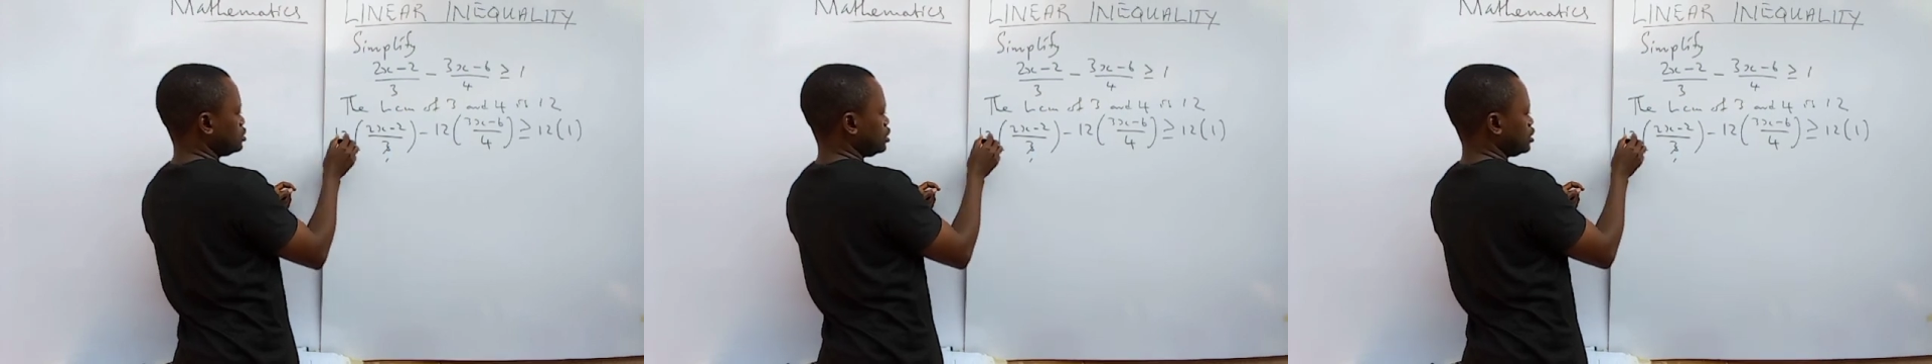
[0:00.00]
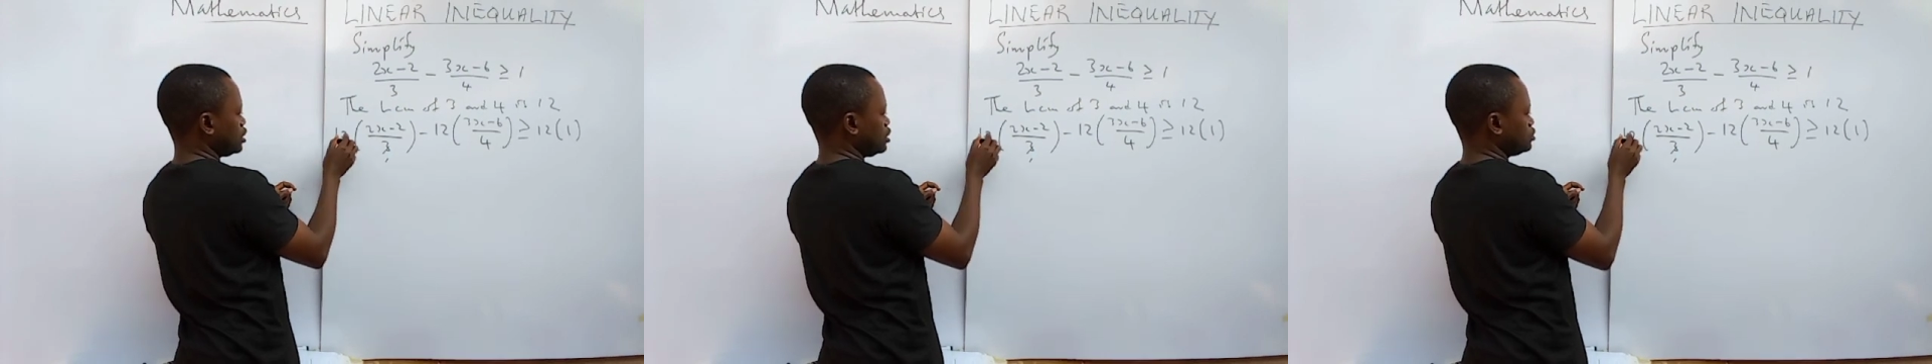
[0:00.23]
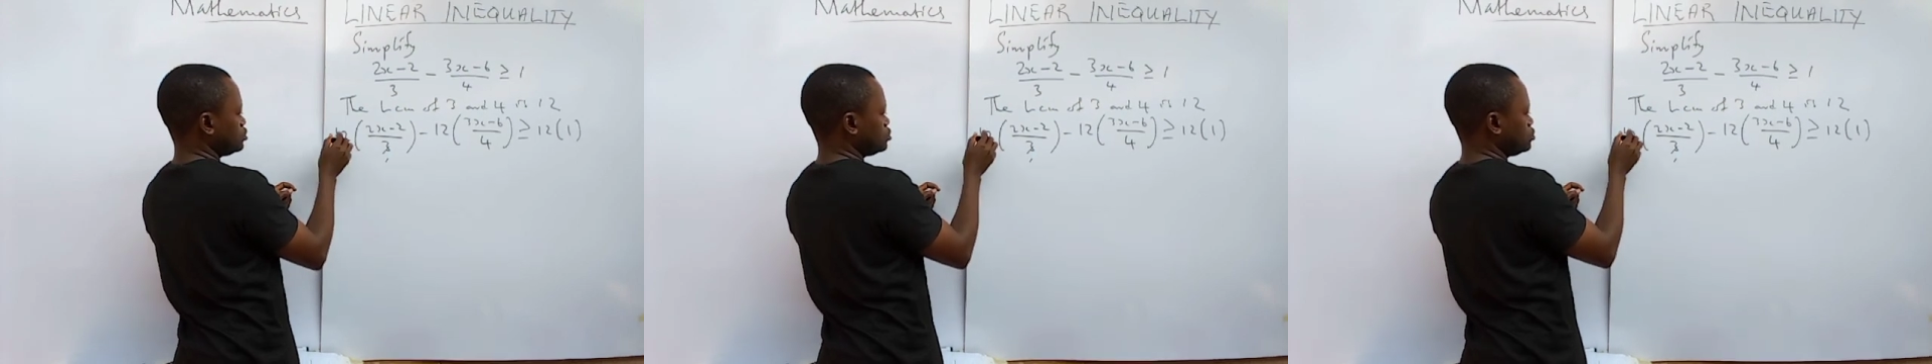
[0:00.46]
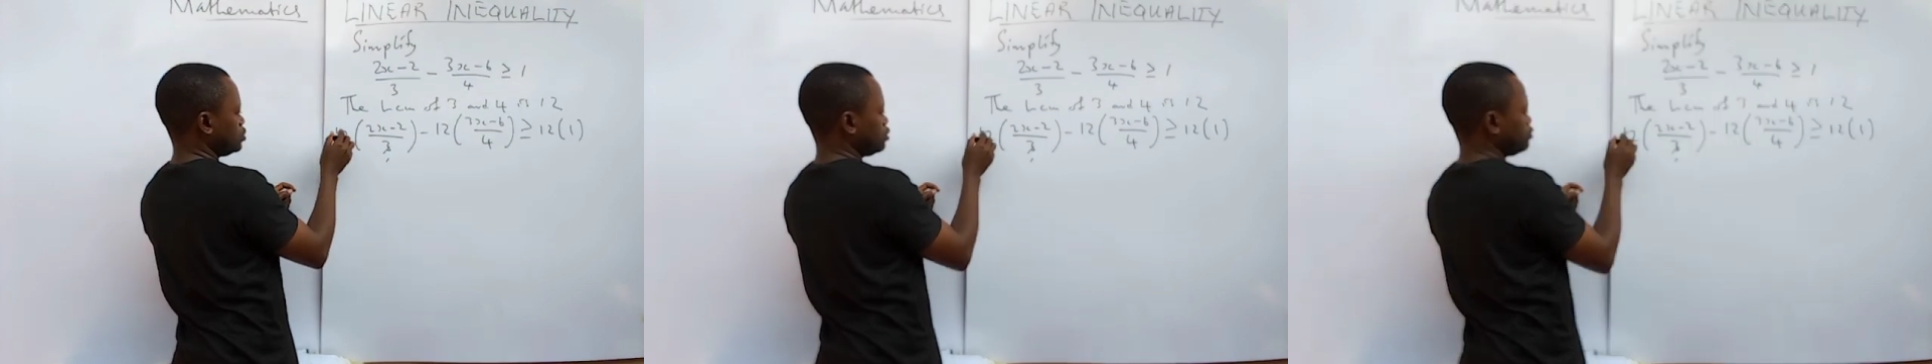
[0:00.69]
3
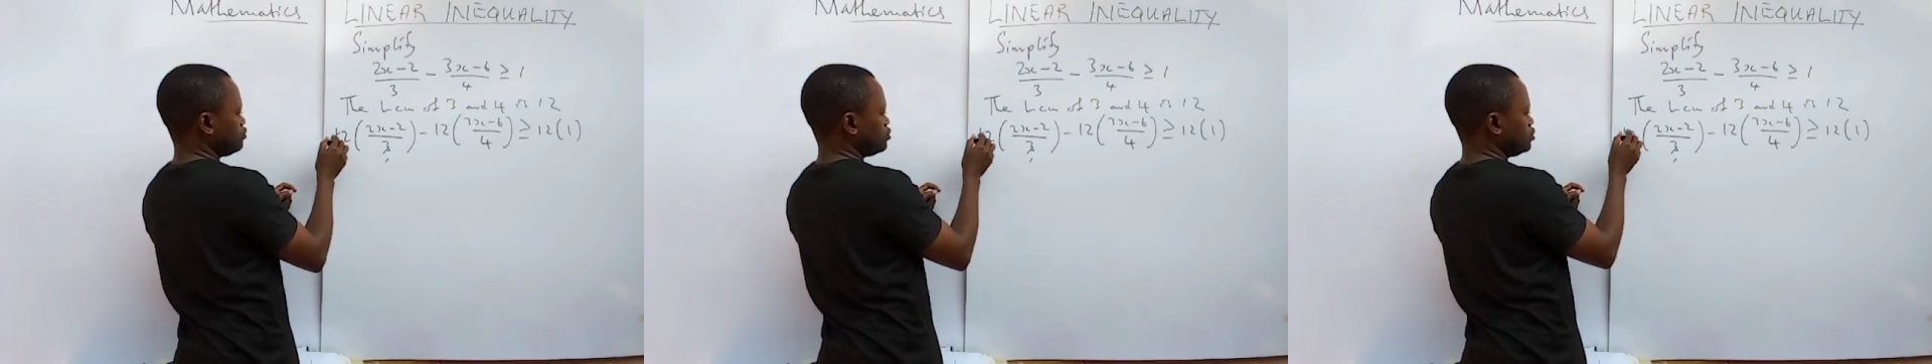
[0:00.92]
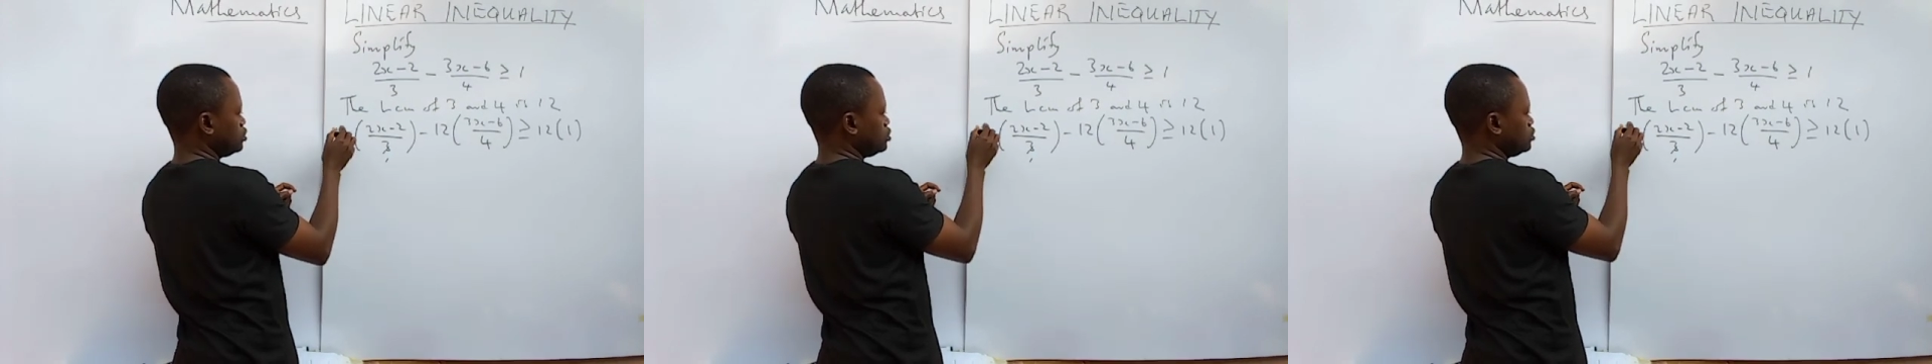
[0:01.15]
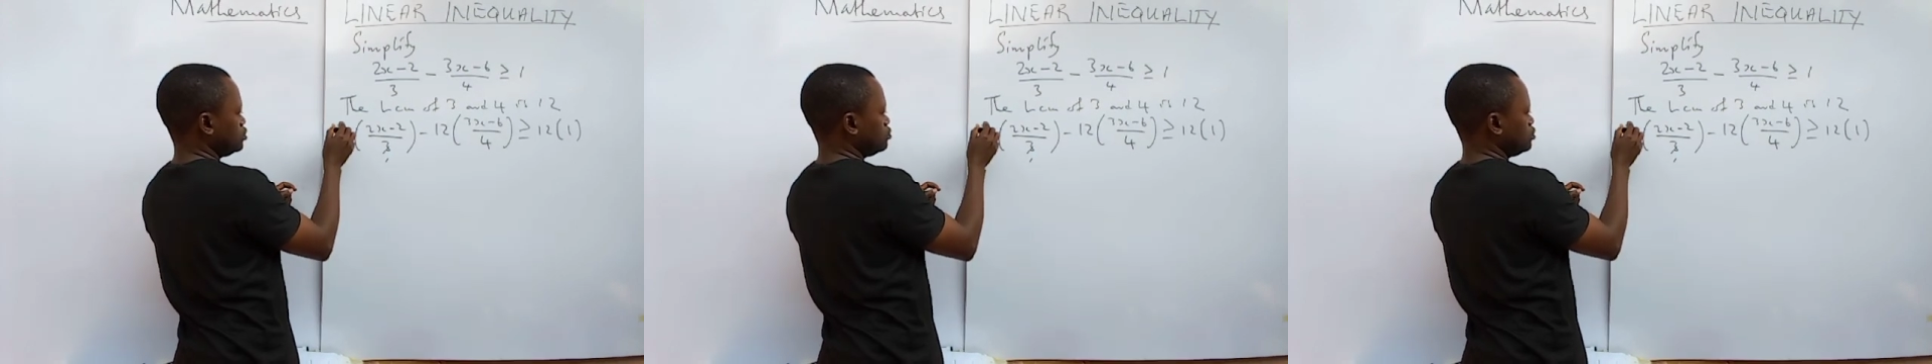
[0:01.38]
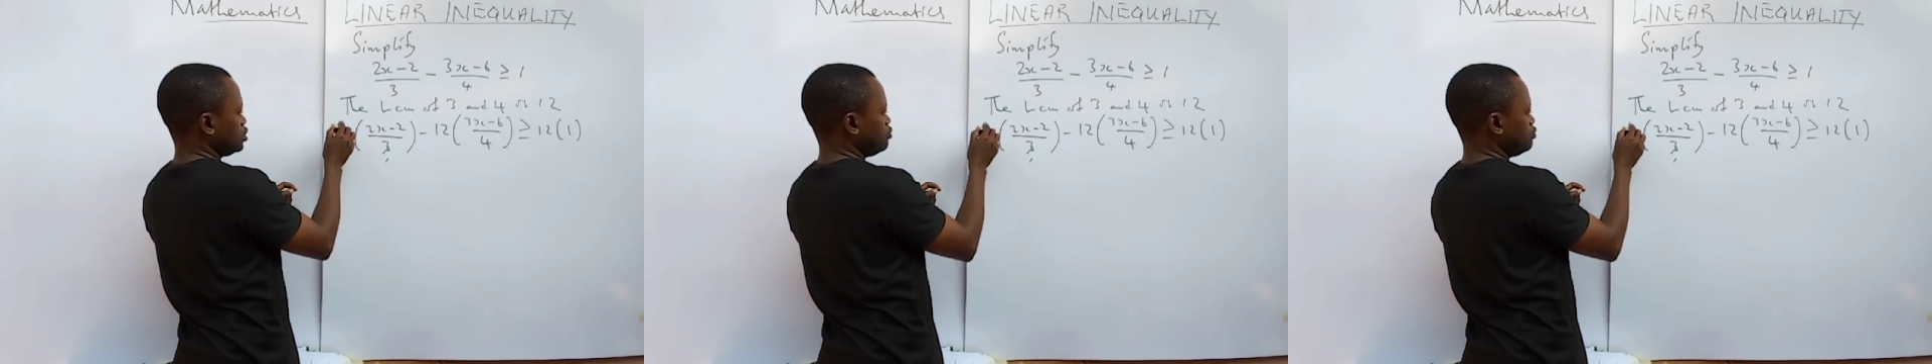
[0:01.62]
cancel 12
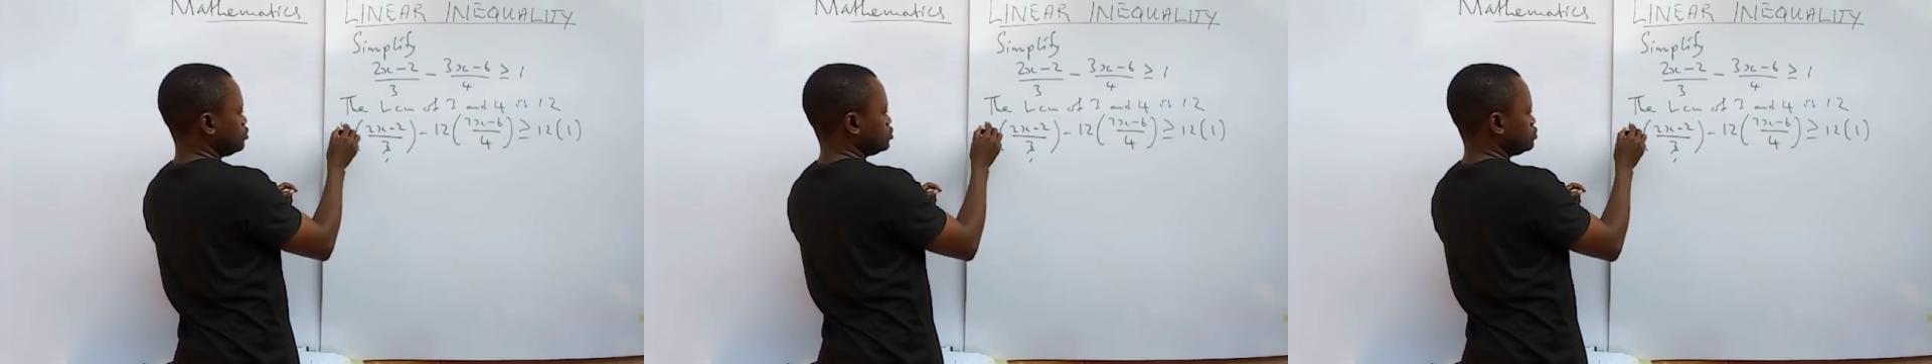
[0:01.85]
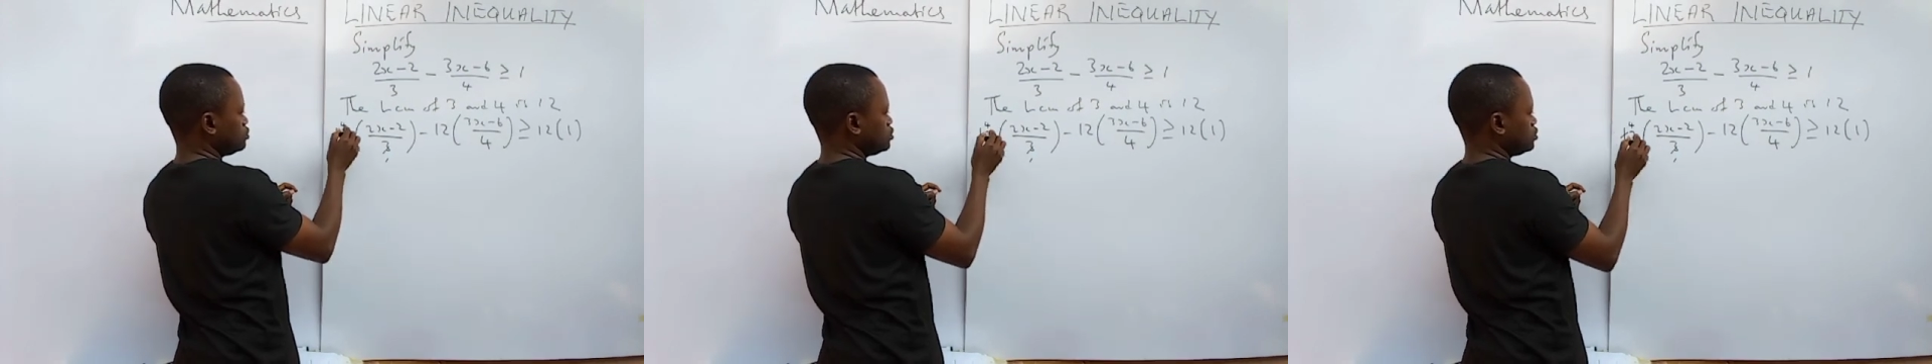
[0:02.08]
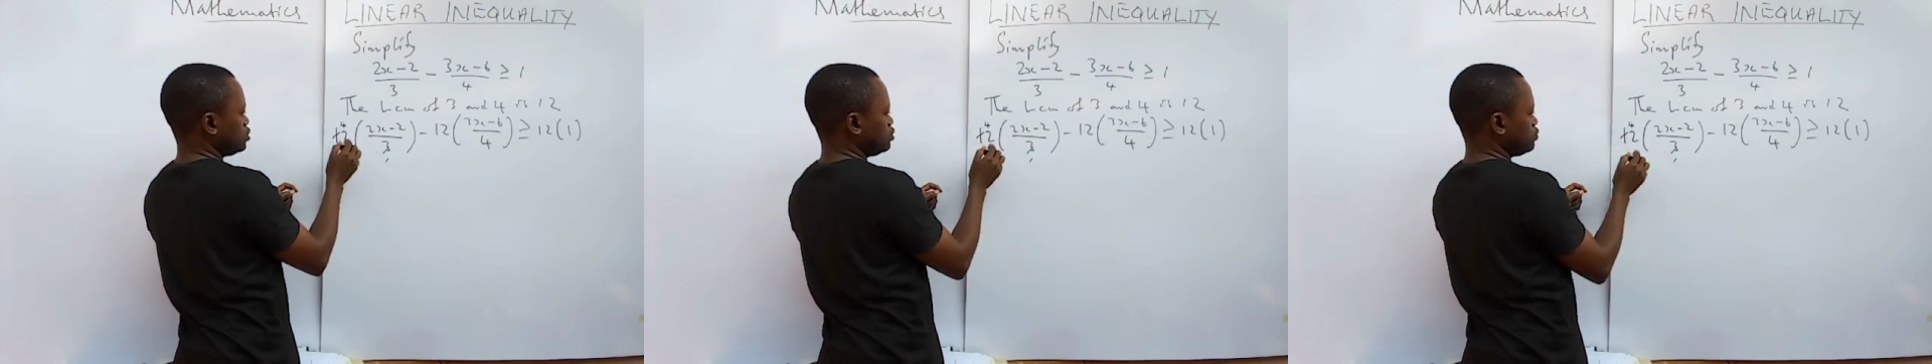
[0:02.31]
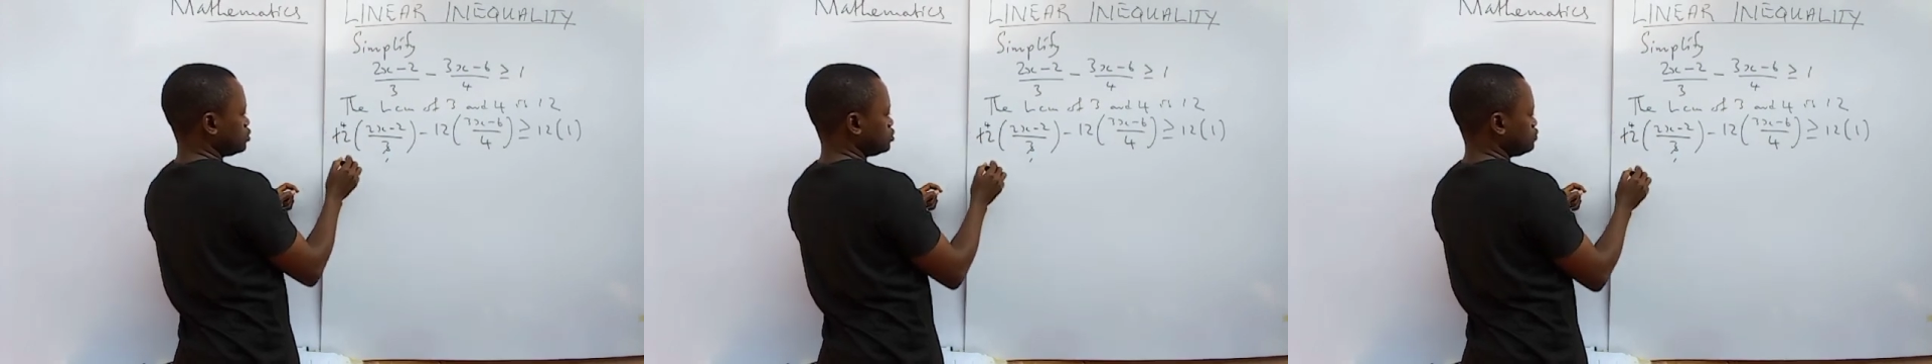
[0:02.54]
will
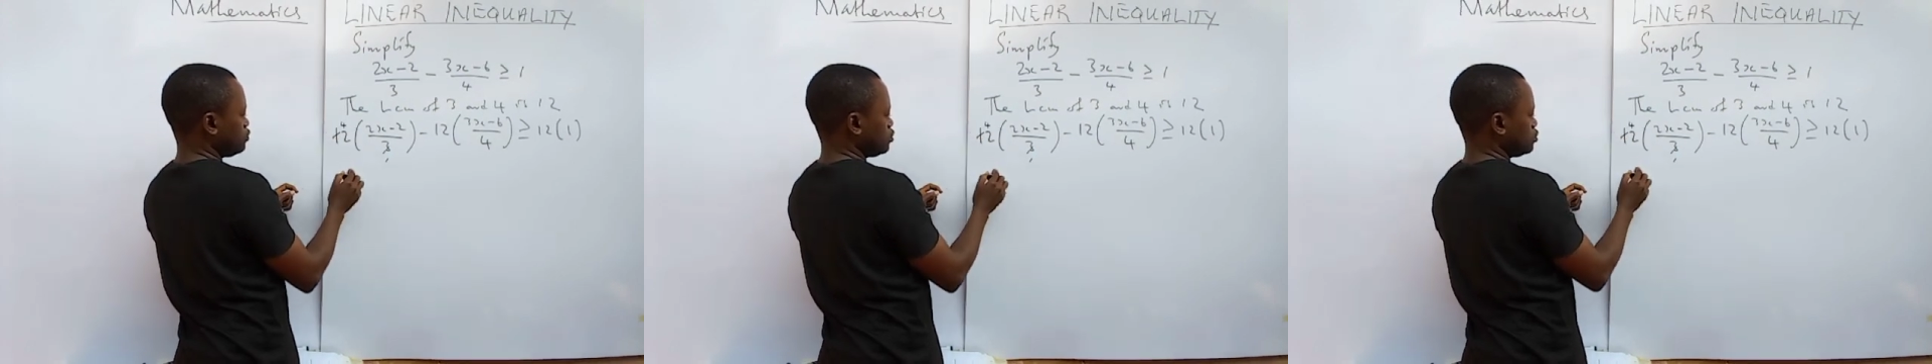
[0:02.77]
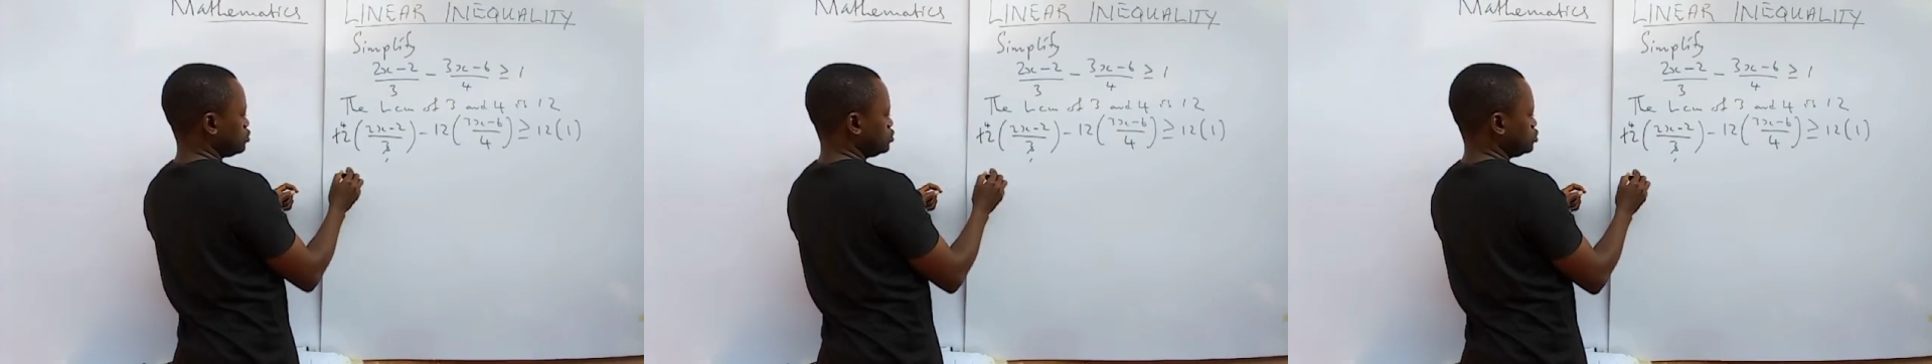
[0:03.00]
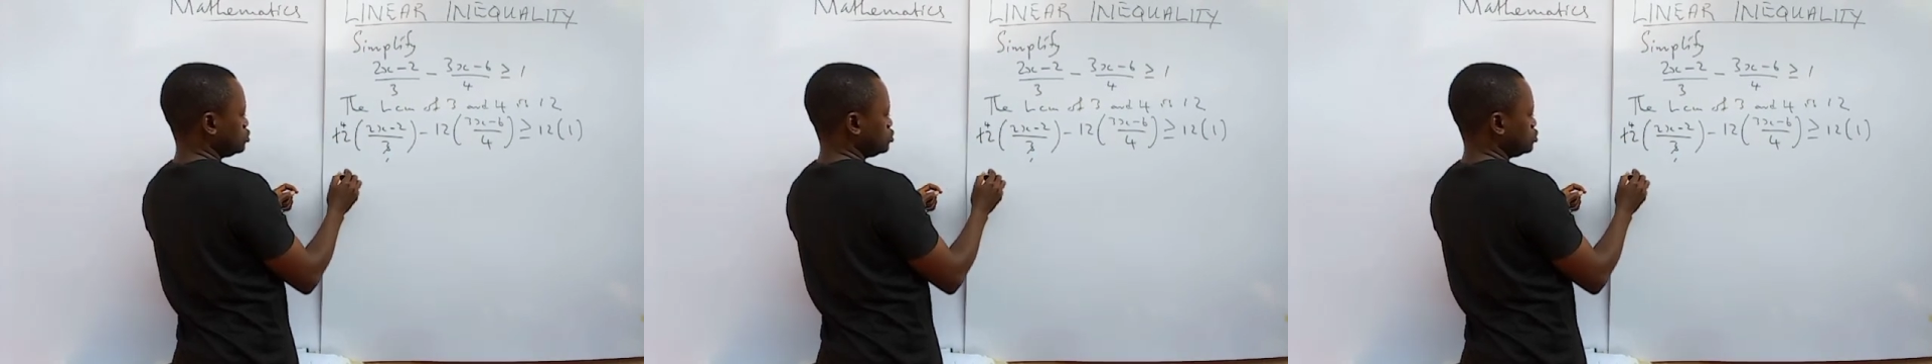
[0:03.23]
give us 4.